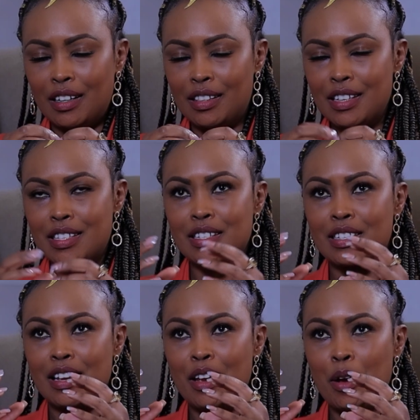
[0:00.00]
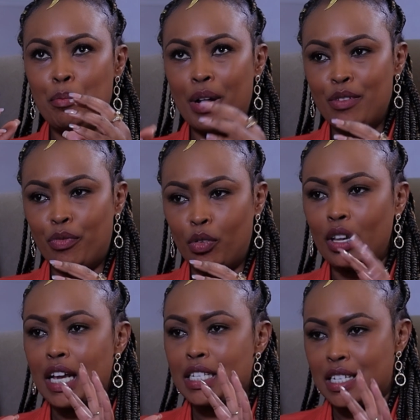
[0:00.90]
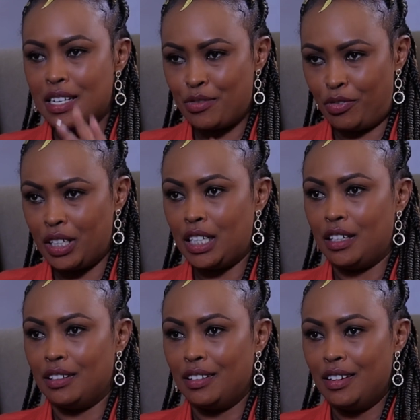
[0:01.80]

and this is painful as it is funny,